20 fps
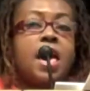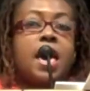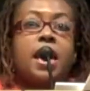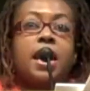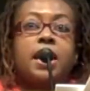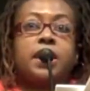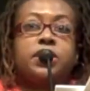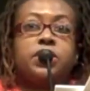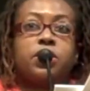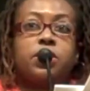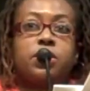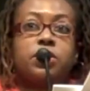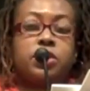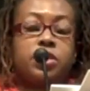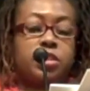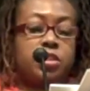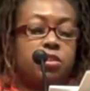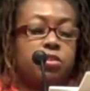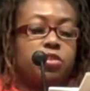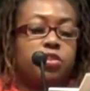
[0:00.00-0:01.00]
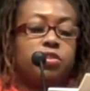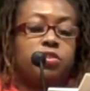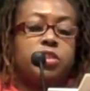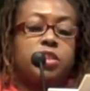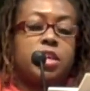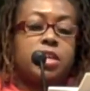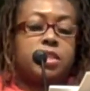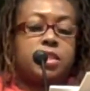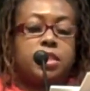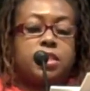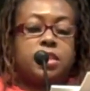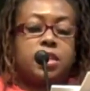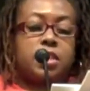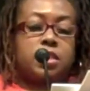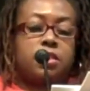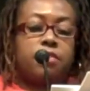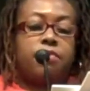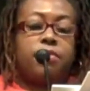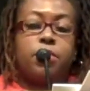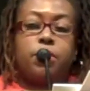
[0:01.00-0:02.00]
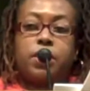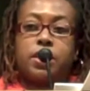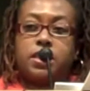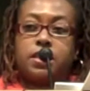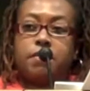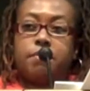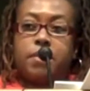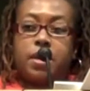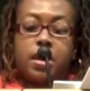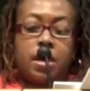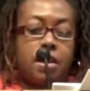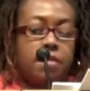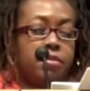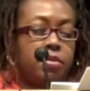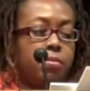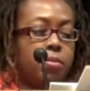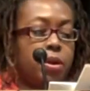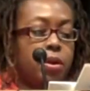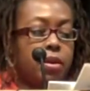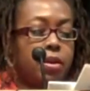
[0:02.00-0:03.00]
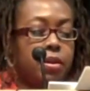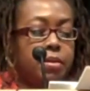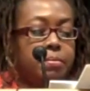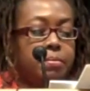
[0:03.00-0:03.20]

and I turned to social justice as a focus of my life's work.